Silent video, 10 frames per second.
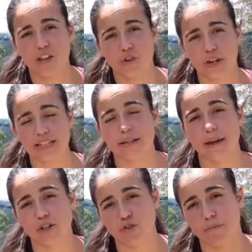they'll get some
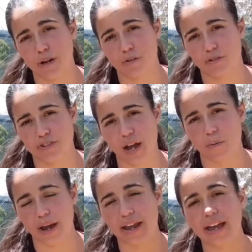extra minerals that
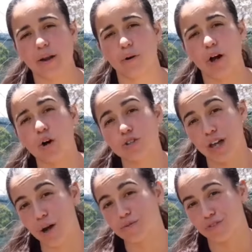way, and it will also
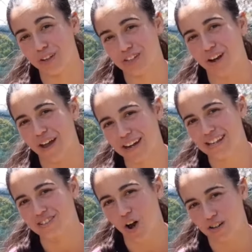help to flush out any
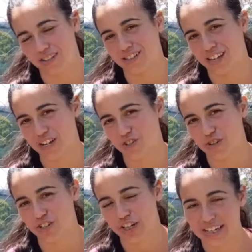toxins in your
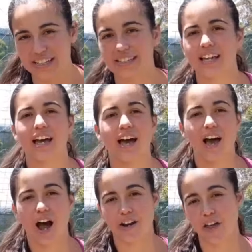chickens.
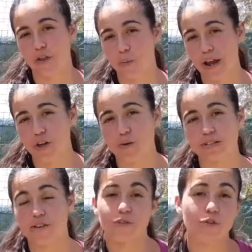Another way though is
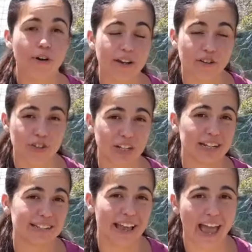if you find your chicken
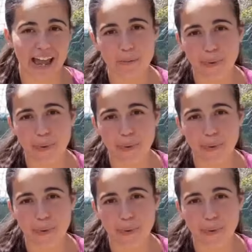is egg